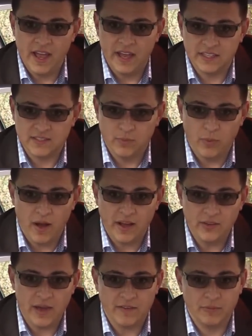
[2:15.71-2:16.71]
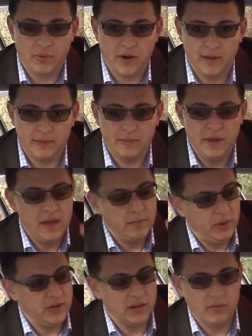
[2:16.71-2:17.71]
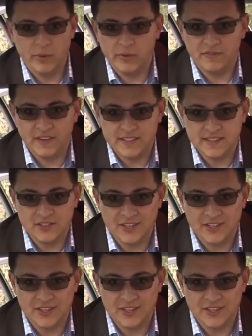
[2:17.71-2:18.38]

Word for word: and it's why you have a problem putting a rearward-facing